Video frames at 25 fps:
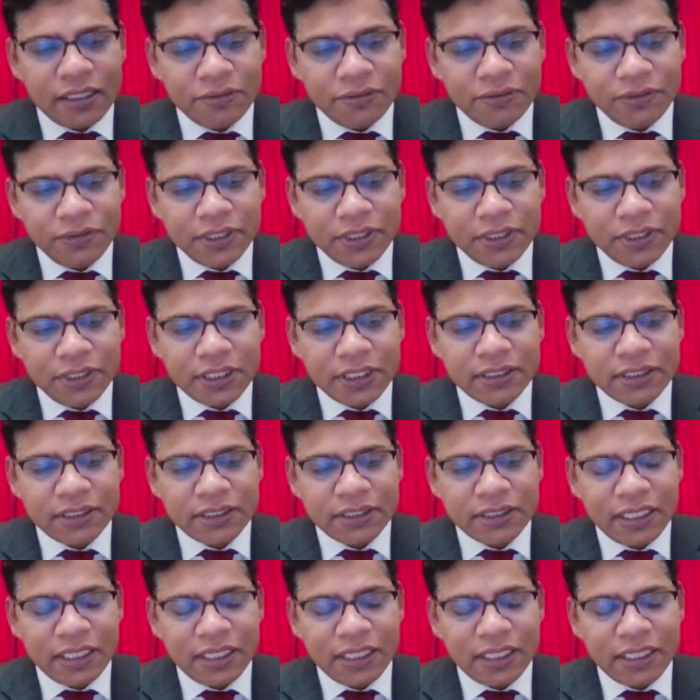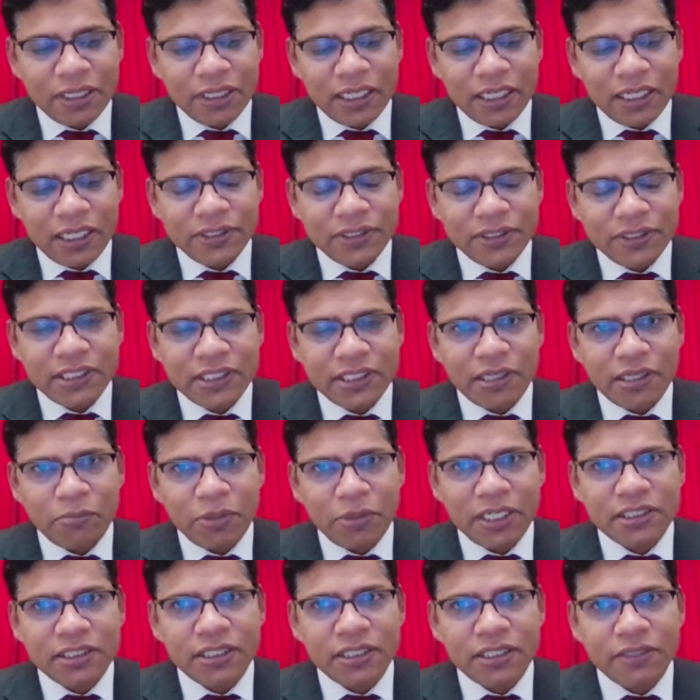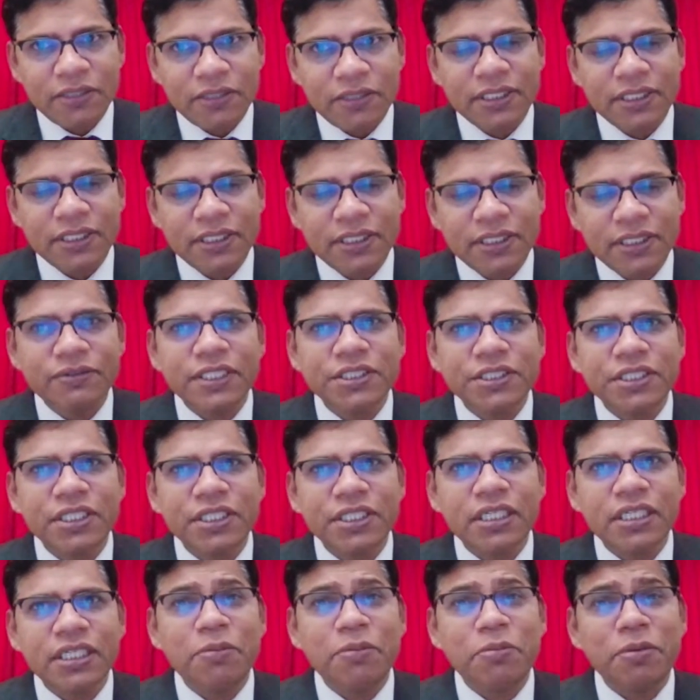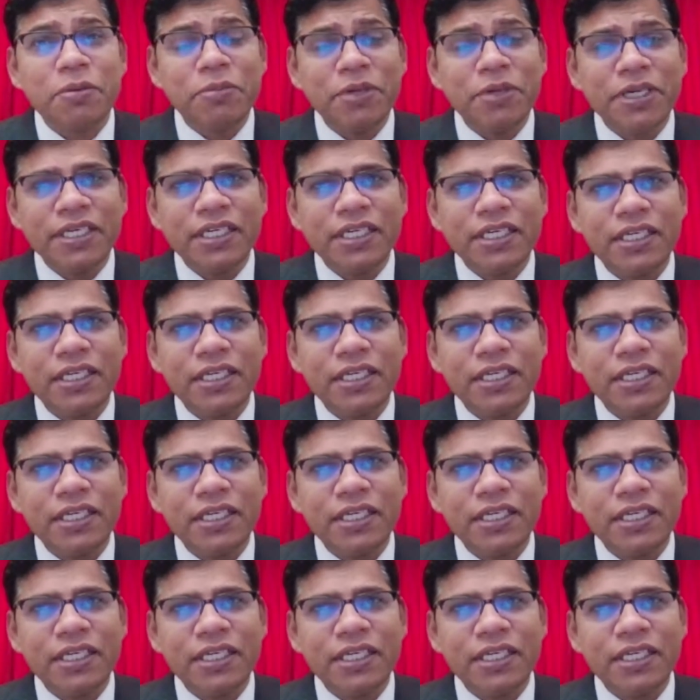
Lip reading: the V-Skills AML KYC compliance officer certification helped me